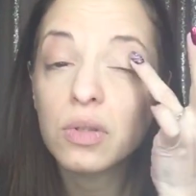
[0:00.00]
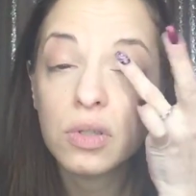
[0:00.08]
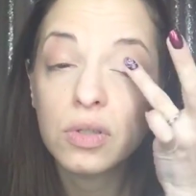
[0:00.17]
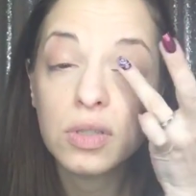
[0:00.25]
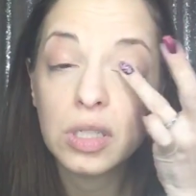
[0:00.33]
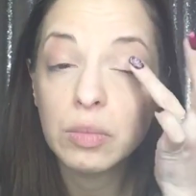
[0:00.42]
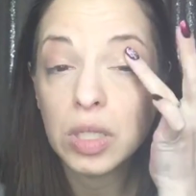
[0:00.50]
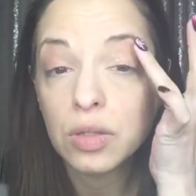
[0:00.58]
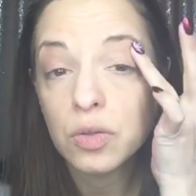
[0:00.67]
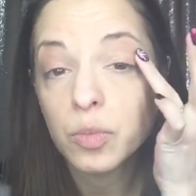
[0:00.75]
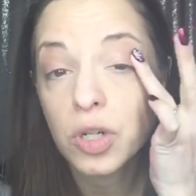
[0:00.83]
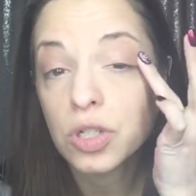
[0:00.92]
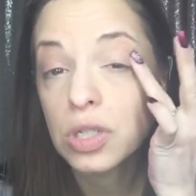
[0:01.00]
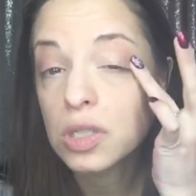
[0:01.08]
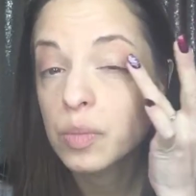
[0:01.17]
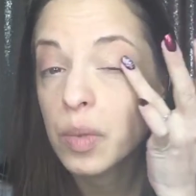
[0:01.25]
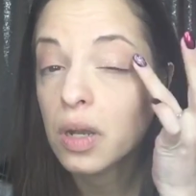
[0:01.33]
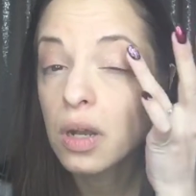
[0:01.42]
you'll see me use
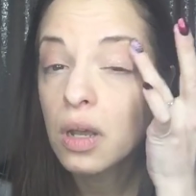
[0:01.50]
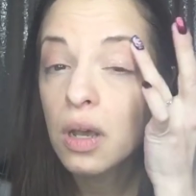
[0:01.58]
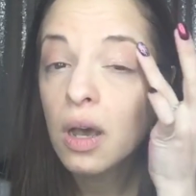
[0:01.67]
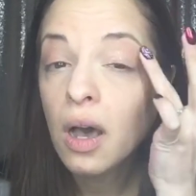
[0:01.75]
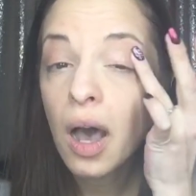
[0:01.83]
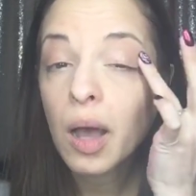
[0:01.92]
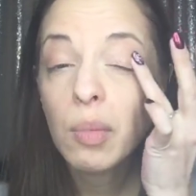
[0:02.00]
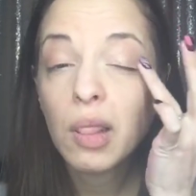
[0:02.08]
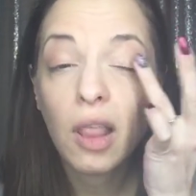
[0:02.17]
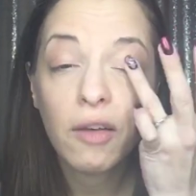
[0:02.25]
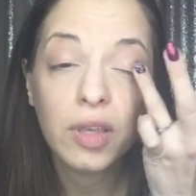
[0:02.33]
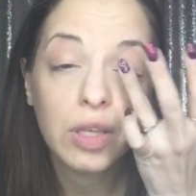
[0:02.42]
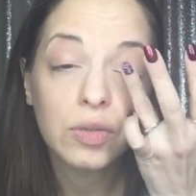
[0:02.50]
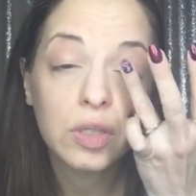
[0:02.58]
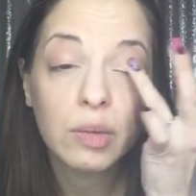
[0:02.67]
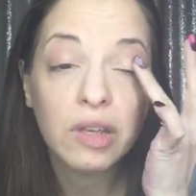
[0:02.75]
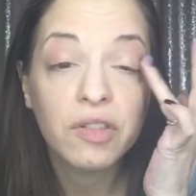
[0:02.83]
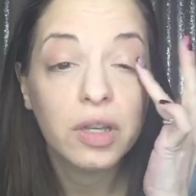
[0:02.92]
brushes, but I'm loving using
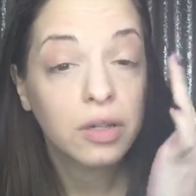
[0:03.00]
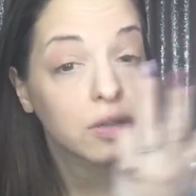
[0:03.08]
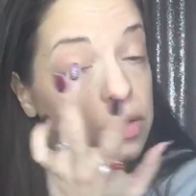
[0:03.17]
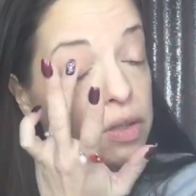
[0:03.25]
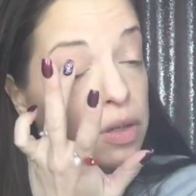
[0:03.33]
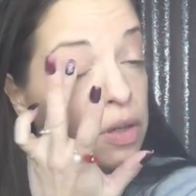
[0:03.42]
my fingers.